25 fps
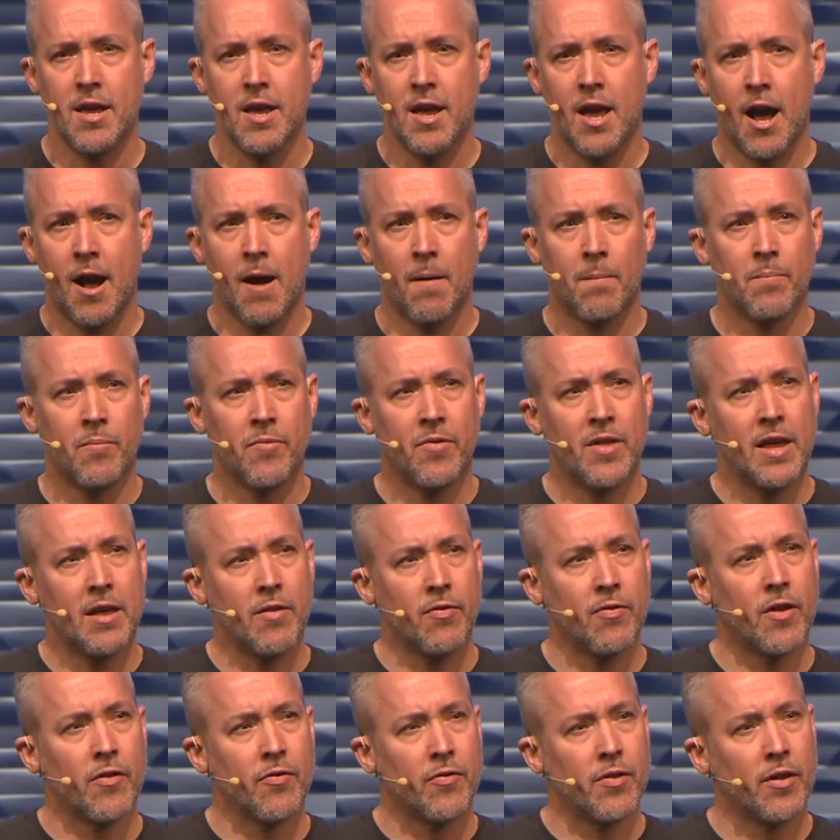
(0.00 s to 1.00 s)
Um, the,
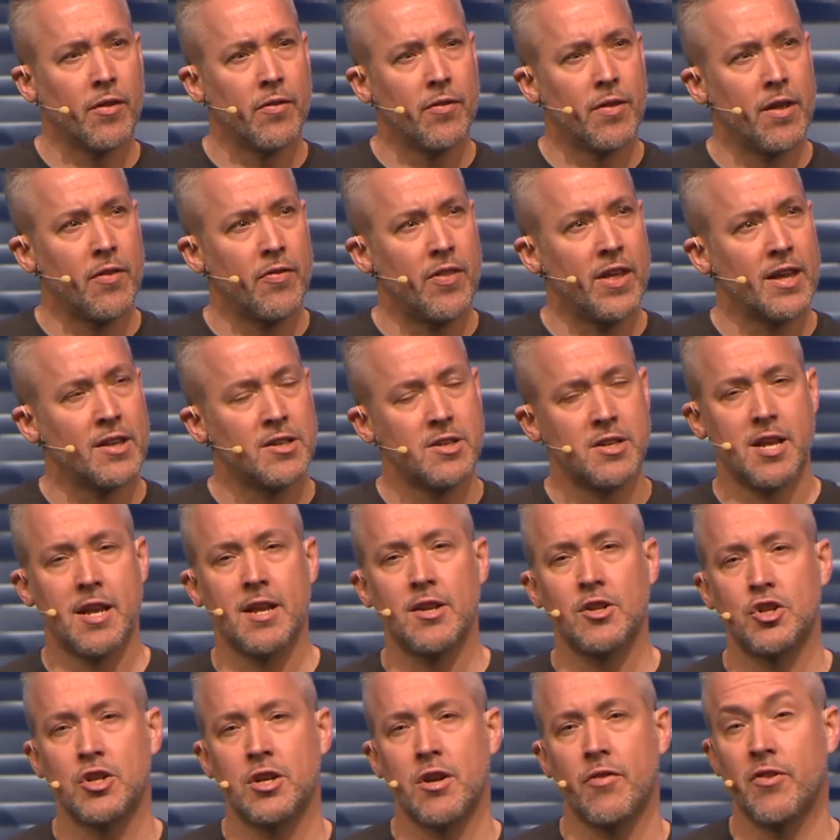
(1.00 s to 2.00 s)
the, the, the,
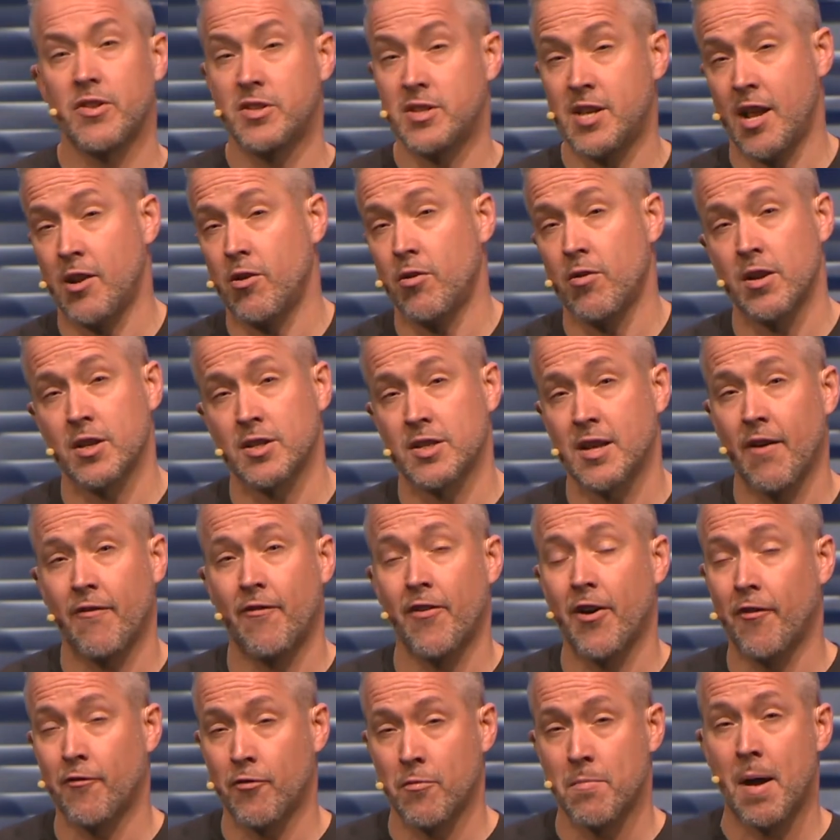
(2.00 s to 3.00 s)
attention, the tenderness I
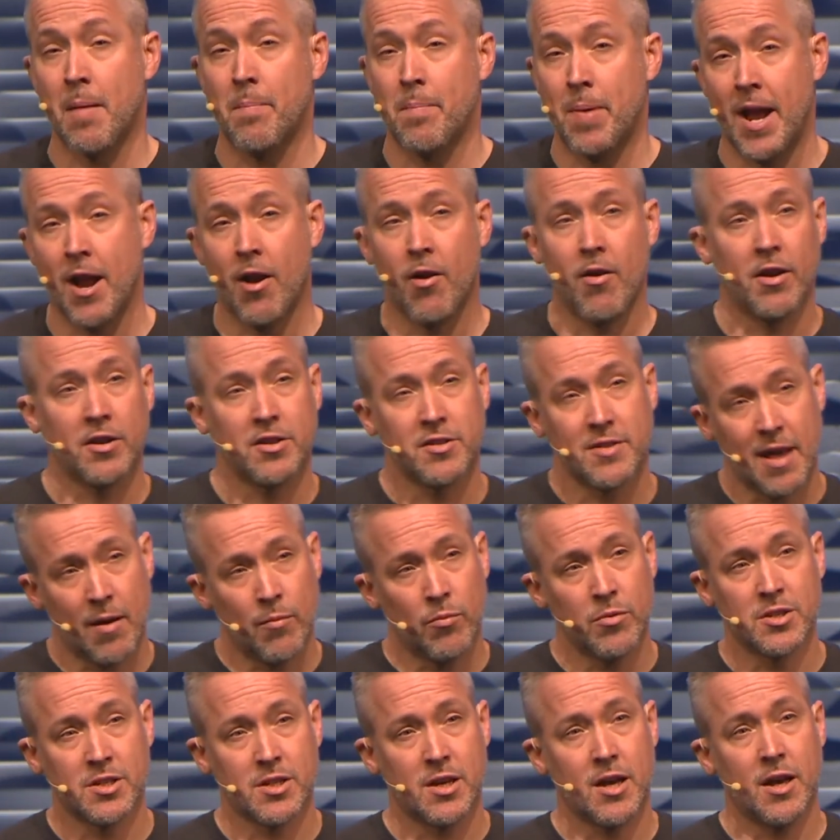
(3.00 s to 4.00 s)
felt for my parents, that
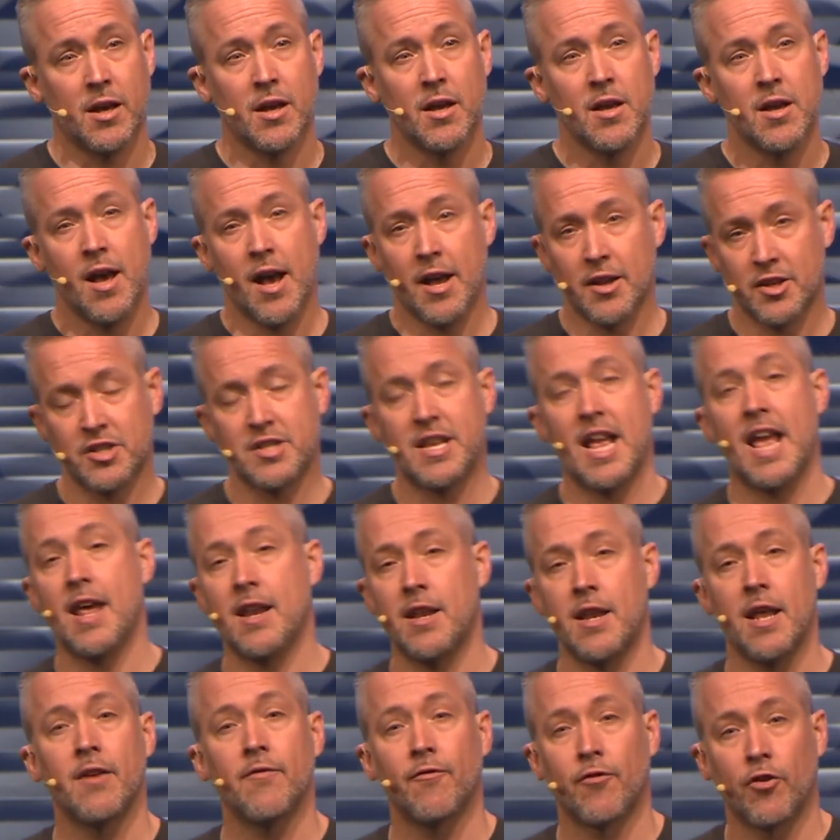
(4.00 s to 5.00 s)
was a, a
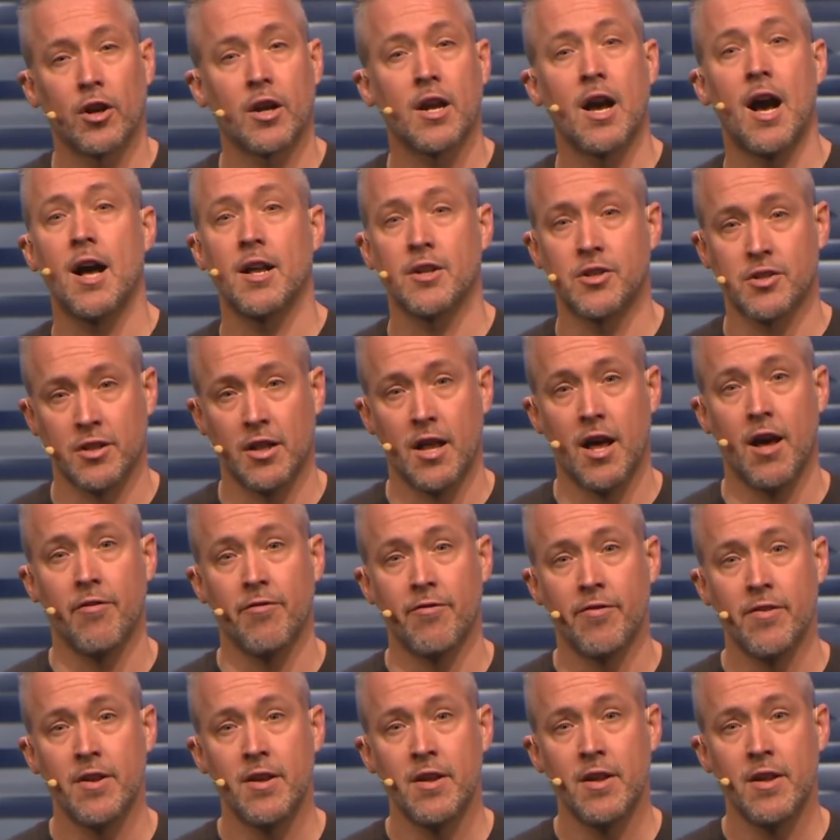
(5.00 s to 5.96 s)
stand in for God's love.